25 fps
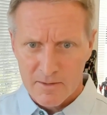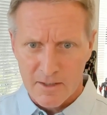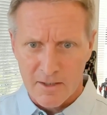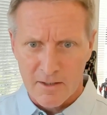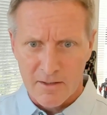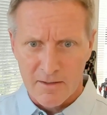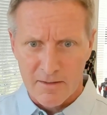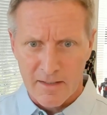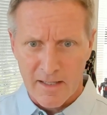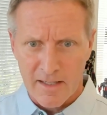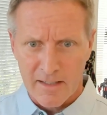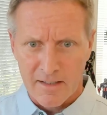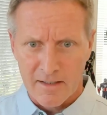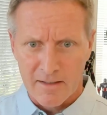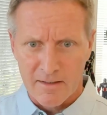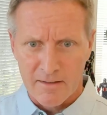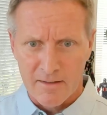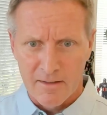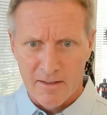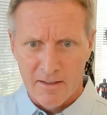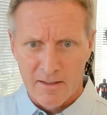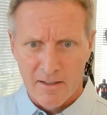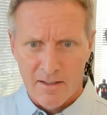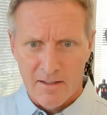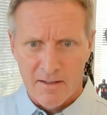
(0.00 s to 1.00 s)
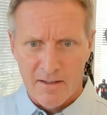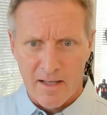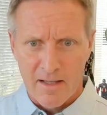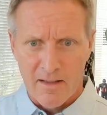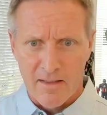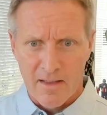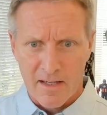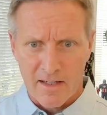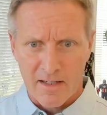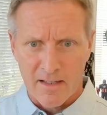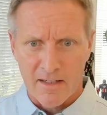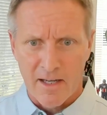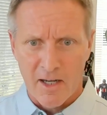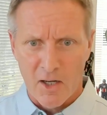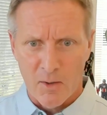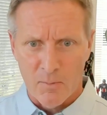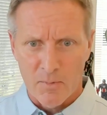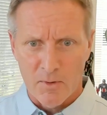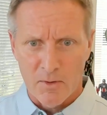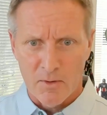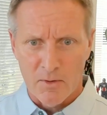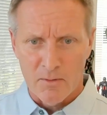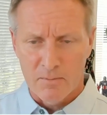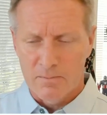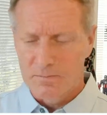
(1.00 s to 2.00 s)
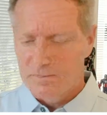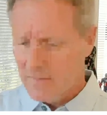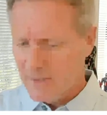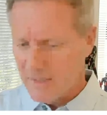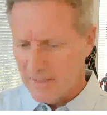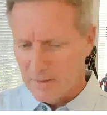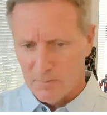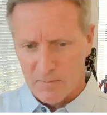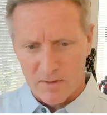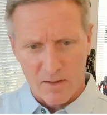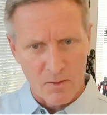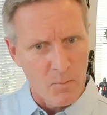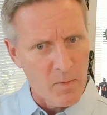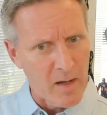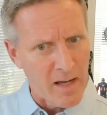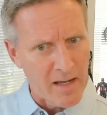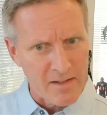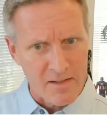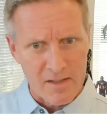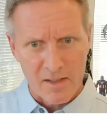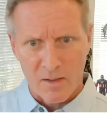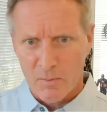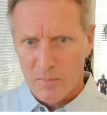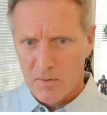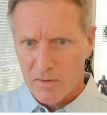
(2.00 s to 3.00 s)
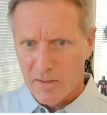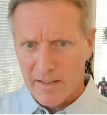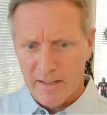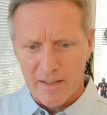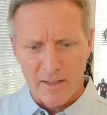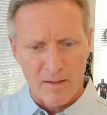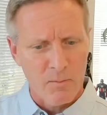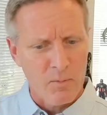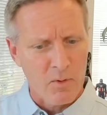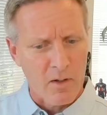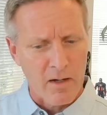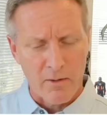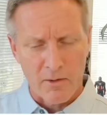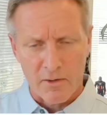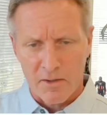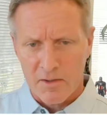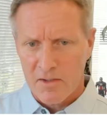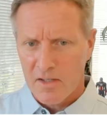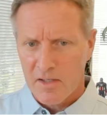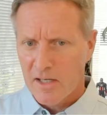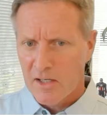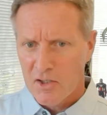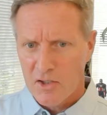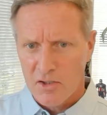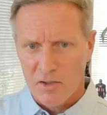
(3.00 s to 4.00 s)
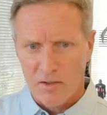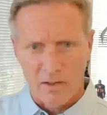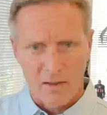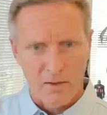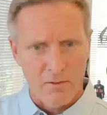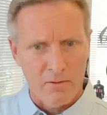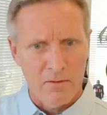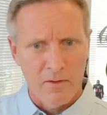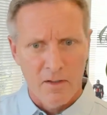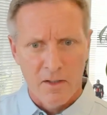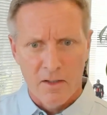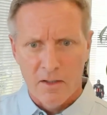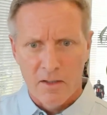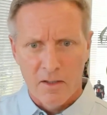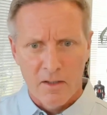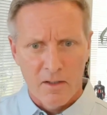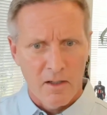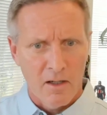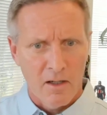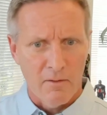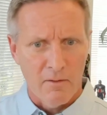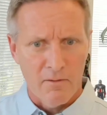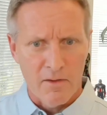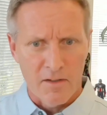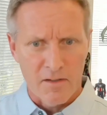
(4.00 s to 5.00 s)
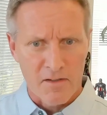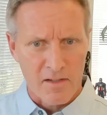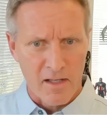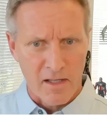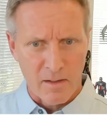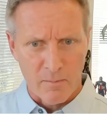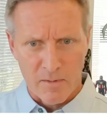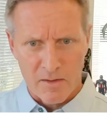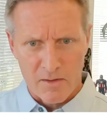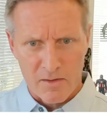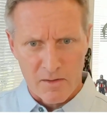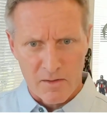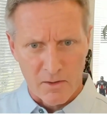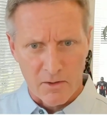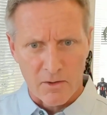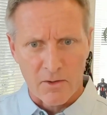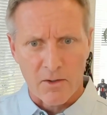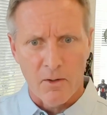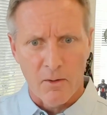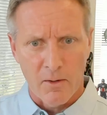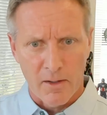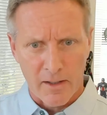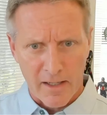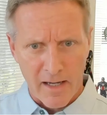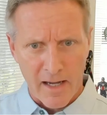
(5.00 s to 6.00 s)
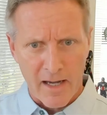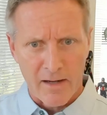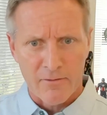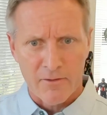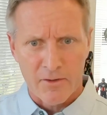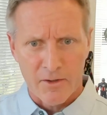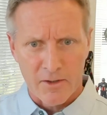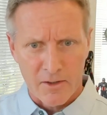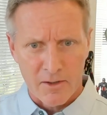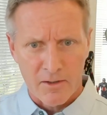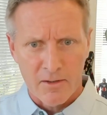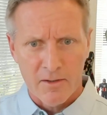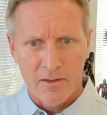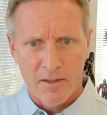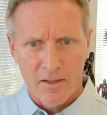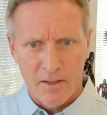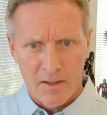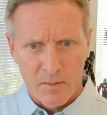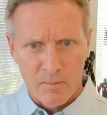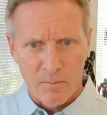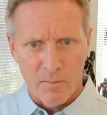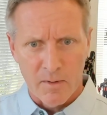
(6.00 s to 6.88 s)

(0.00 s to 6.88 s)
You know, and that can that, that can help you again capacity planning, prioritization of of the segments that you're going after.